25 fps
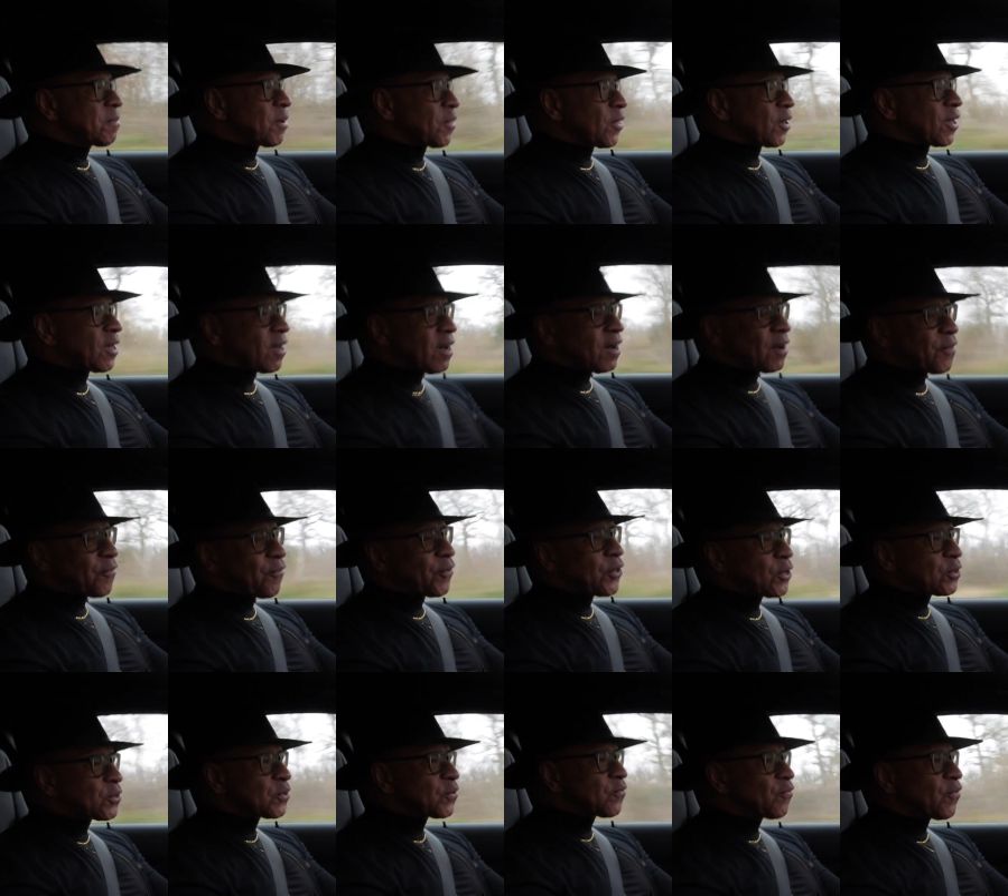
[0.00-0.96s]
the car
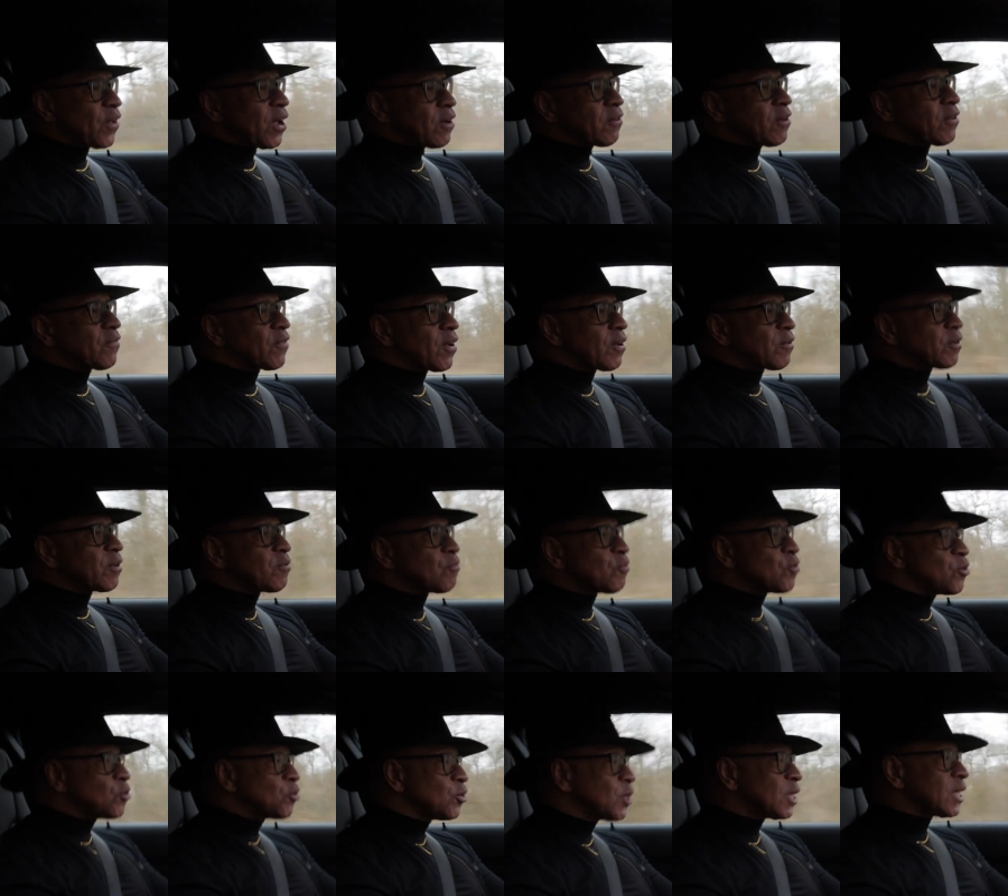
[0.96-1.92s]
feels very, very
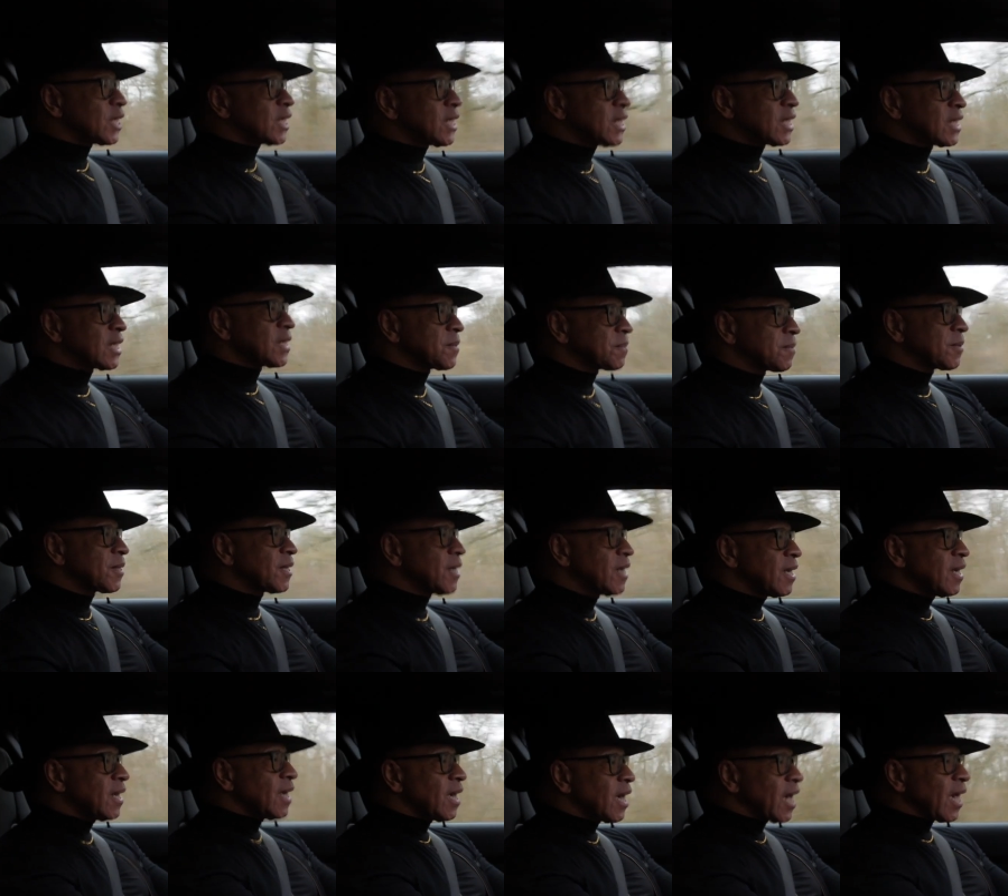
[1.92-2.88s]
rooted.
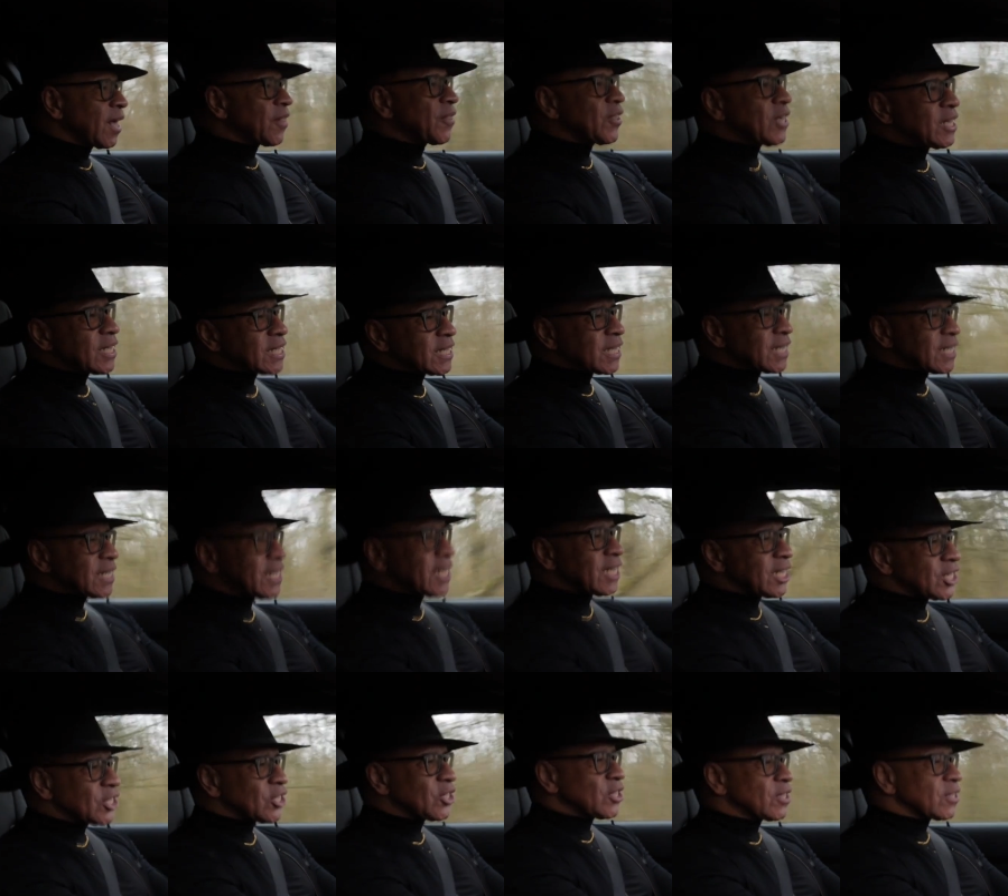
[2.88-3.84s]
And these
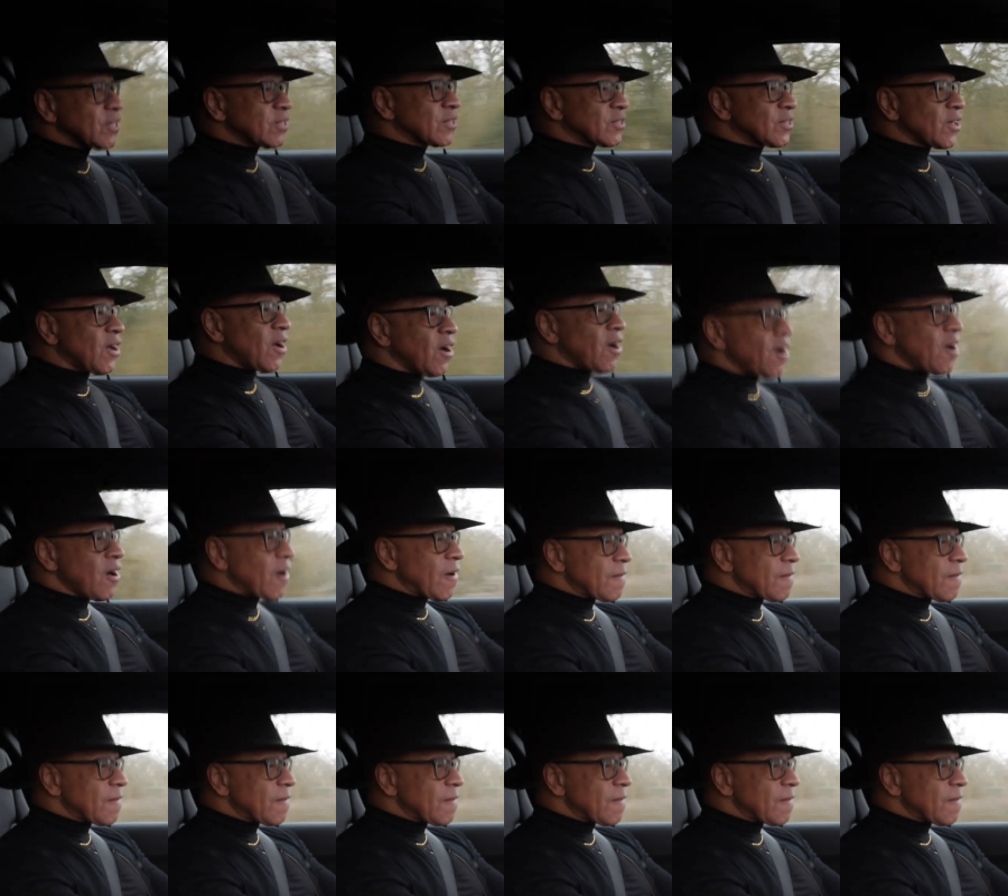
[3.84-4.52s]
conditions are